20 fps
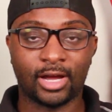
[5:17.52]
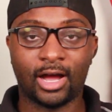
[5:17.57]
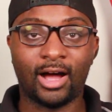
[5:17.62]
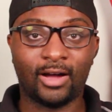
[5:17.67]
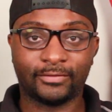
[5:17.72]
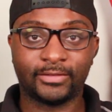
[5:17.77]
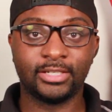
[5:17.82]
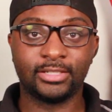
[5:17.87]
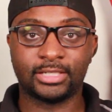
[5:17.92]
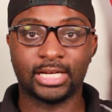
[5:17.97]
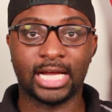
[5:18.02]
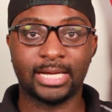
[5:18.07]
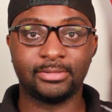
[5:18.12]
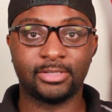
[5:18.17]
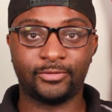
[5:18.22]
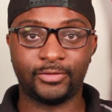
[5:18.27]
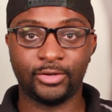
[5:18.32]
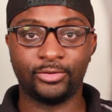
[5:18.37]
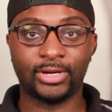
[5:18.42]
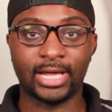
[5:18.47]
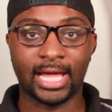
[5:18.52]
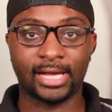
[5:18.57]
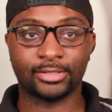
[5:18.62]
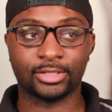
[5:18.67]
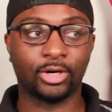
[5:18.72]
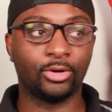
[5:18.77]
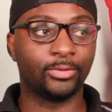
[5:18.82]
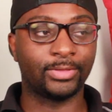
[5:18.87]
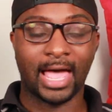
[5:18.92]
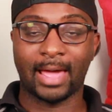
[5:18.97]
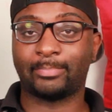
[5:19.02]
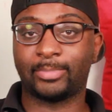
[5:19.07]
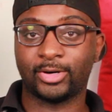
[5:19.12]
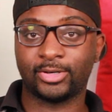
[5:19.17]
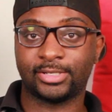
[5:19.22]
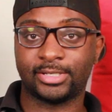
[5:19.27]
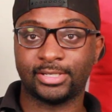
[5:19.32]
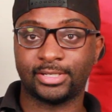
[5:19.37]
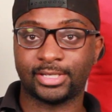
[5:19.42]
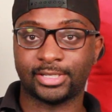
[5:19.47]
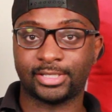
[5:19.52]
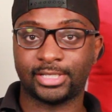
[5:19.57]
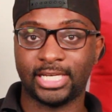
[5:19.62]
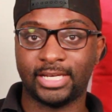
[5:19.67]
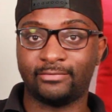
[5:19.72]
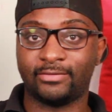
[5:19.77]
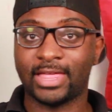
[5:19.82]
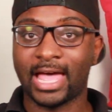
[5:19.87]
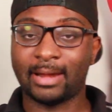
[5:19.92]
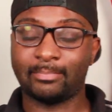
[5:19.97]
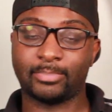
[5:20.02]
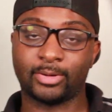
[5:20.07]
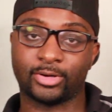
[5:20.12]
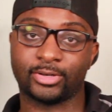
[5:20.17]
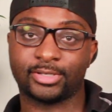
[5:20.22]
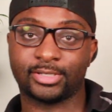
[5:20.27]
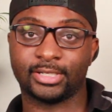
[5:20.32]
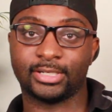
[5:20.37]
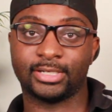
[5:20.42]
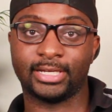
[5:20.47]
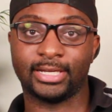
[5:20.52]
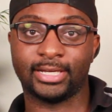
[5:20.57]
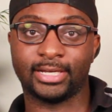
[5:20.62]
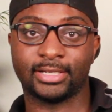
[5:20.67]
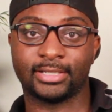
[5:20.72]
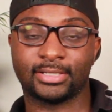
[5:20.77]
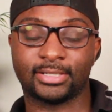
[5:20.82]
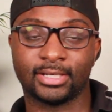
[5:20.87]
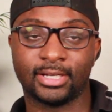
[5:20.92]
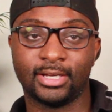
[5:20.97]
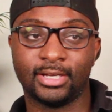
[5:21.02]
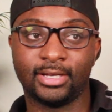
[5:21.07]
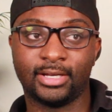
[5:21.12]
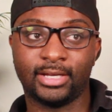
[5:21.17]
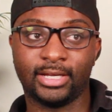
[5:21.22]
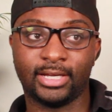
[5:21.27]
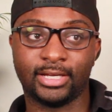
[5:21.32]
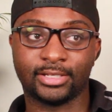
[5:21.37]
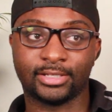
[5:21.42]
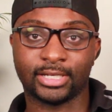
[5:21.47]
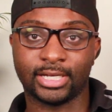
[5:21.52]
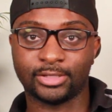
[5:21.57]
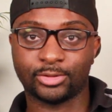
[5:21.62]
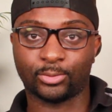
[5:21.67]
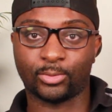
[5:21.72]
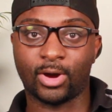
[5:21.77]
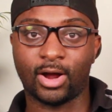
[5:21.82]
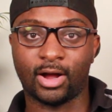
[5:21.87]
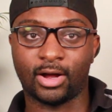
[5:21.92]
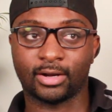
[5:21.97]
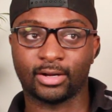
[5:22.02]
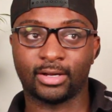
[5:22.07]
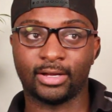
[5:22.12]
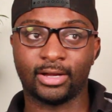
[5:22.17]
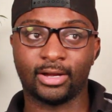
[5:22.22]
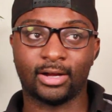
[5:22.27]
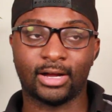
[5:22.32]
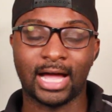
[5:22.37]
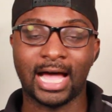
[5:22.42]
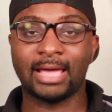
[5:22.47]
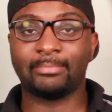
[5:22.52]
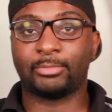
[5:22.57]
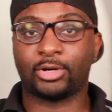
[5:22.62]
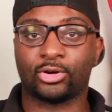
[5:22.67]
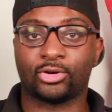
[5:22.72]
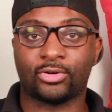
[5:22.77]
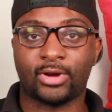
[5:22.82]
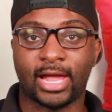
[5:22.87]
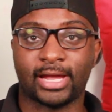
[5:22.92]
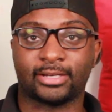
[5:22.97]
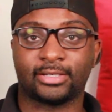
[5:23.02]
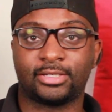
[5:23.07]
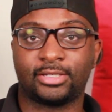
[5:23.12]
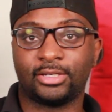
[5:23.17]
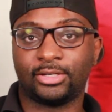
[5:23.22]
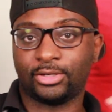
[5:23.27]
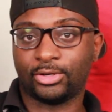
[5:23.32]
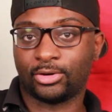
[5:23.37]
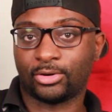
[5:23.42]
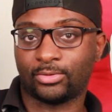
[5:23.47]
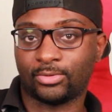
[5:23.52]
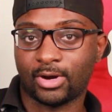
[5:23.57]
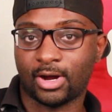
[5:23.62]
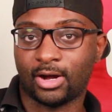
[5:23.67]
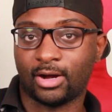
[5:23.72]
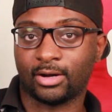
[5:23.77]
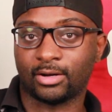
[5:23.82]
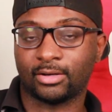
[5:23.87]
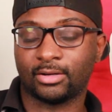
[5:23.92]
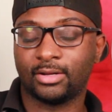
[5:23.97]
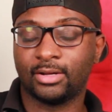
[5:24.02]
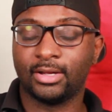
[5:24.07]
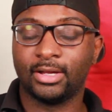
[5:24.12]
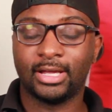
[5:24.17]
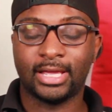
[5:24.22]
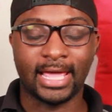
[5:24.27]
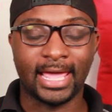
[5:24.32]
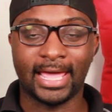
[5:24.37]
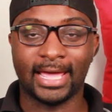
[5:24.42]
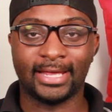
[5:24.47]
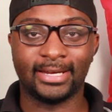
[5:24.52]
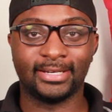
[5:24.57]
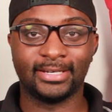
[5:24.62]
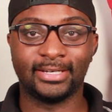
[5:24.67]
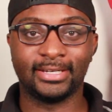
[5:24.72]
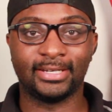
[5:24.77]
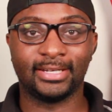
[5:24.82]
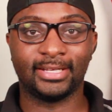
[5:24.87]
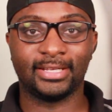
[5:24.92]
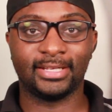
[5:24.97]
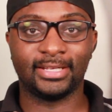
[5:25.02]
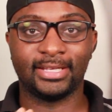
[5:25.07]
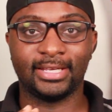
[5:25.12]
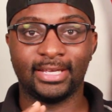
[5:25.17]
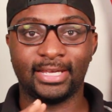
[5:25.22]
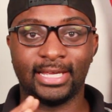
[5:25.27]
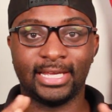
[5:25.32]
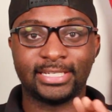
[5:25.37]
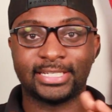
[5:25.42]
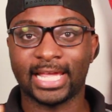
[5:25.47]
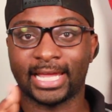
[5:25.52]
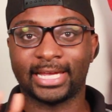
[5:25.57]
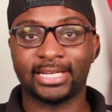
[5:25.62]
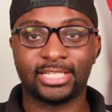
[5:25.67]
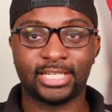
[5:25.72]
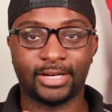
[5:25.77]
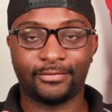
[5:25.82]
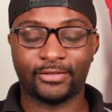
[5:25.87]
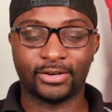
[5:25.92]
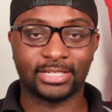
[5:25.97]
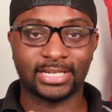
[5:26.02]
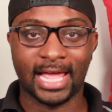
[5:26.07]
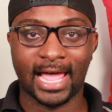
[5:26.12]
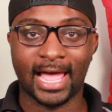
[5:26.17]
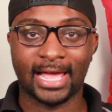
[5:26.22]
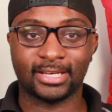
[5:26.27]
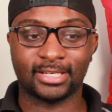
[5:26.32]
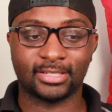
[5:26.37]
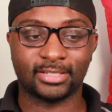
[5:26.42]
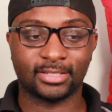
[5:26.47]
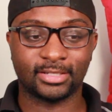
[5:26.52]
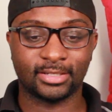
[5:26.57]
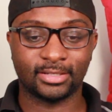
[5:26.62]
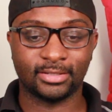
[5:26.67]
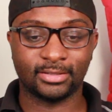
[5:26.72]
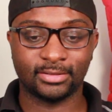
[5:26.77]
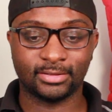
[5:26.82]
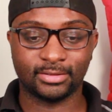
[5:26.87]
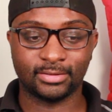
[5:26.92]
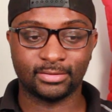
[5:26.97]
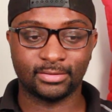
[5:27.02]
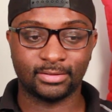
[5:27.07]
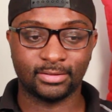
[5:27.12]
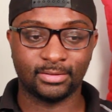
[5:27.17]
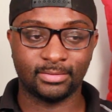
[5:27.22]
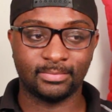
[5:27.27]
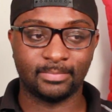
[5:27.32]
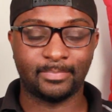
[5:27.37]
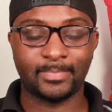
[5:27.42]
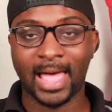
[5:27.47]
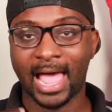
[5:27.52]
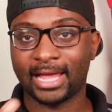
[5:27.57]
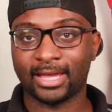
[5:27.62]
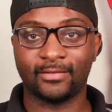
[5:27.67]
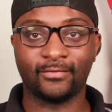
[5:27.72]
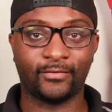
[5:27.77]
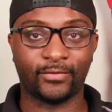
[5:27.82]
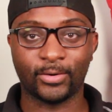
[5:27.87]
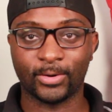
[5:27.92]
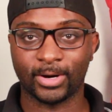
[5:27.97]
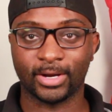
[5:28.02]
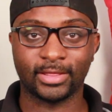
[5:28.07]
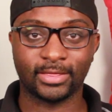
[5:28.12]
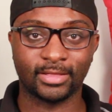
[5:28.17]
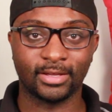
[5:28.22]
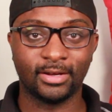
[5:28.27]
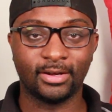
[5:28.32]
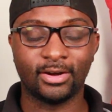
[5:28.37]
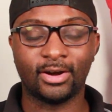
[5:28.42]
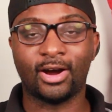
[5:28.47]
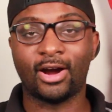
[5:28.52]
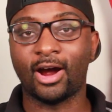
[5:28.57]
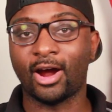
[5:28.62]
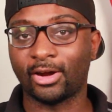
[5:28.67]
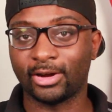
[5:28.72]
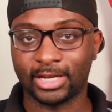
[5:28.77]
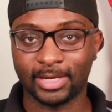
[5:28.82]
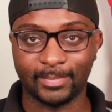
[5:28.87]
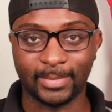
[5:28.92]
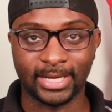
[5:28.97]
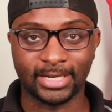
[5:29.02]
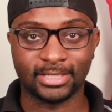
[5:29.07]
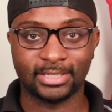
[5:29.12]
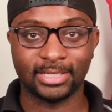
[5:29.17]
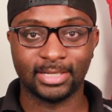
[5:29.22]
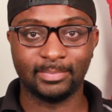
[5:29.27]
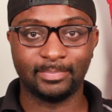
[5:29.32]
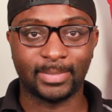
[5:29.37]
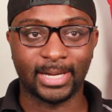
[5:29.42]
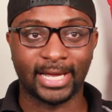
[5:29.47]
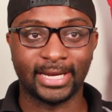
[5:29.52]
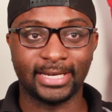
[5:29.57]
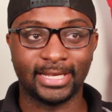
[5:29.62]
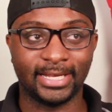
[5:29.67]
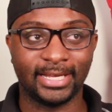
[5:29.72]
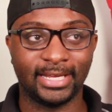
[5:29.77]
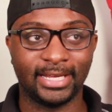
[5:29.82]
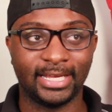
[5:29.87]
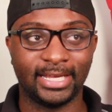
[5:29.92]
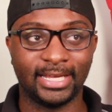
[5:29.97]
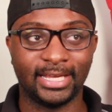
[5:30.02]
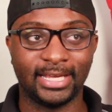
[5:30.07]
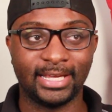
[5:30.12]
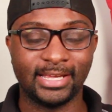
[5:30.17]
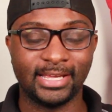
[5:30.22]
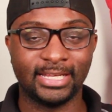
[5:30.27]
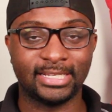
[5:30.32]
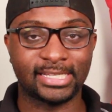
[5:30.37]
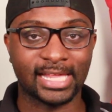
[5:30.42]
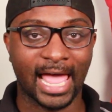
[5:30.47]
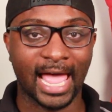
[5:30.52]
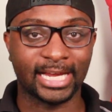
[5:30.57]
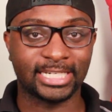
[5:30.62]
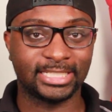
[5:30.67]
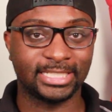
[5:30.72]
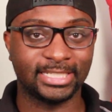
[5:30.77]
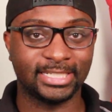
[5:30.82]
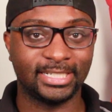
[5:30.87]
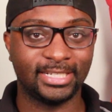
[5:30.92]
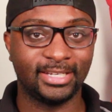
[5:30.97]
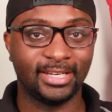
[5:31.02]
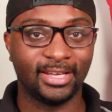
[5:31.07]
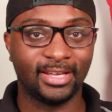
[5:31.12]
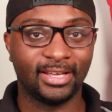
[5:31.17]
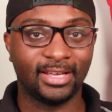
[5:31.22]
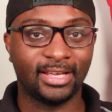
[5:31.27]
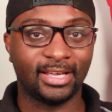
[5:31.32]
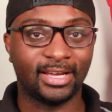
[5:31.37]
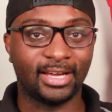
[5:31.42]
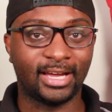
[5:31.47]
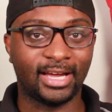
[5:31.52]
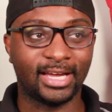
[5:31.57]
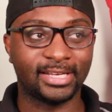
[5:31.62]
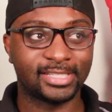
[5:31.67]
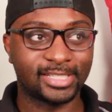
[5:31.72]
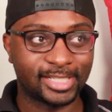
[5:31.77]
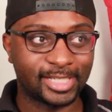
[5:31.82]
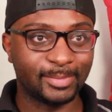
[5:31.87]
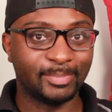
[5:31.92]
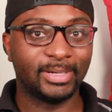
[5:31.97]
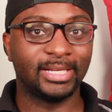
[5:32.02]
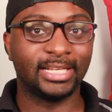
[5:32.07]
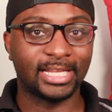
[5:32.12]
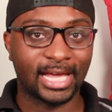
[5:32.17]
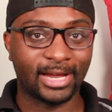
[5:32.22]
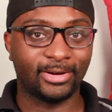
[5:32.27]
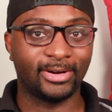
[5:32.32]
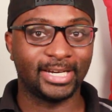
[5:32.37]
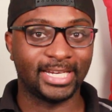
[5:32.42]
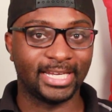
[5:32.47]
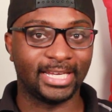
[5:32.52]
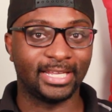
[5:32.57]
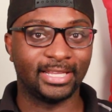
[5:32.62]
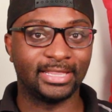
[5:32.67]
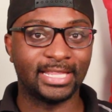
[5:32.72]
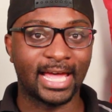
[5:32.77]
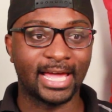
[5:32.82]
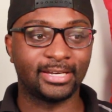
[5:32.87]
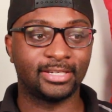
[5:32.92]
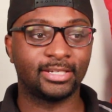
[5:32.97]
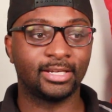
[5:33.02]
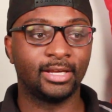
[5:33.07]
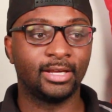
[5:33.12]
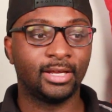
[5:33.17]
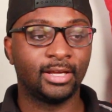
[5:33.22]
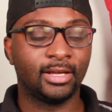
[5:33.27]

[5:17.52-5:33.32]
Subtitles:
oftentimes viewed as, oh, that person is deceived. That person is wrong. I'm correct. You're wrong. And it's like a tit for tat, back and forth argument. But it's actually a similarity that